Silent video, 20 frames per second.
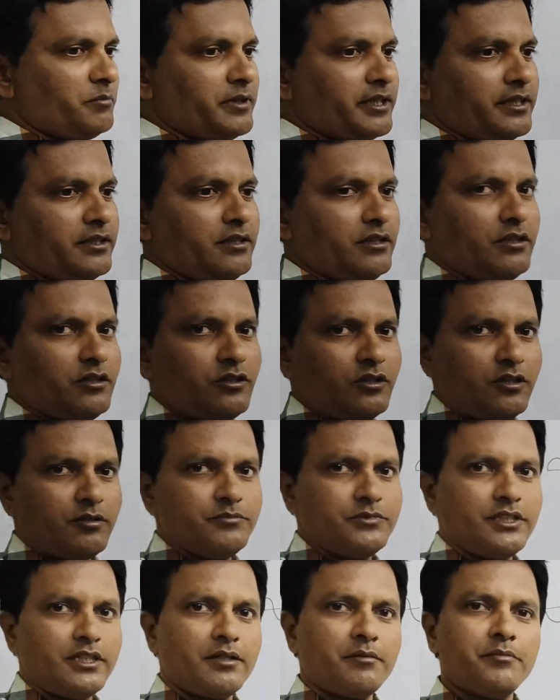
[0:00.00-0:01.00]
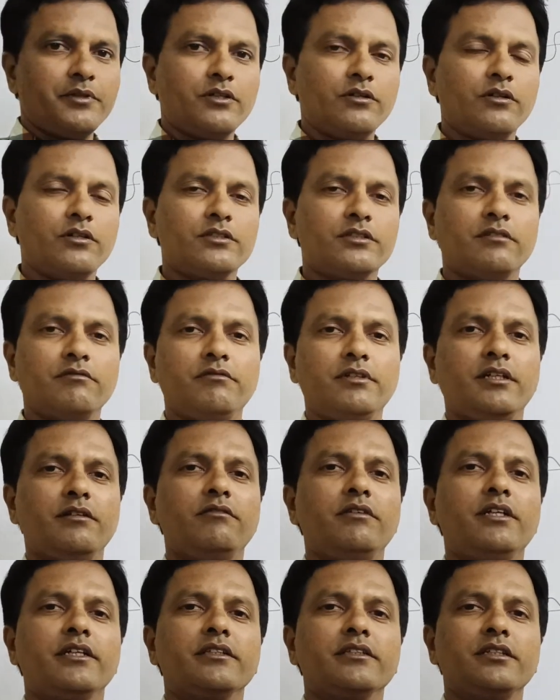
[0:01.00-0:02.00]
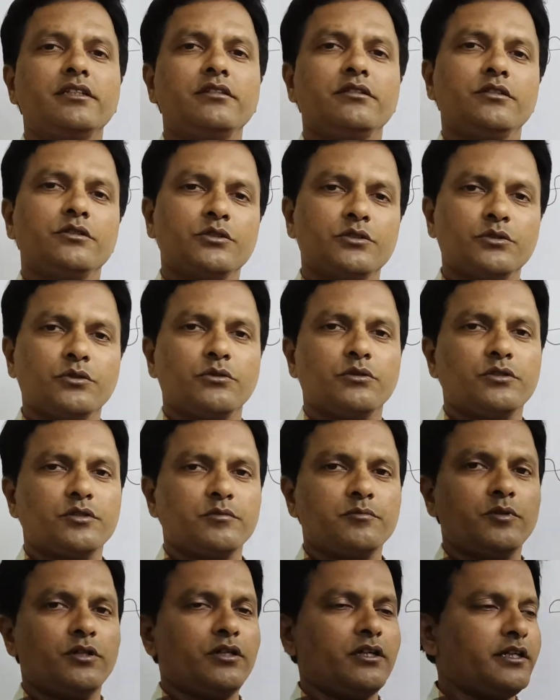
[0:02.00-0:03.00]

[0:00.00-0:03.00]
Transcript: by the object because the wavelength is so small.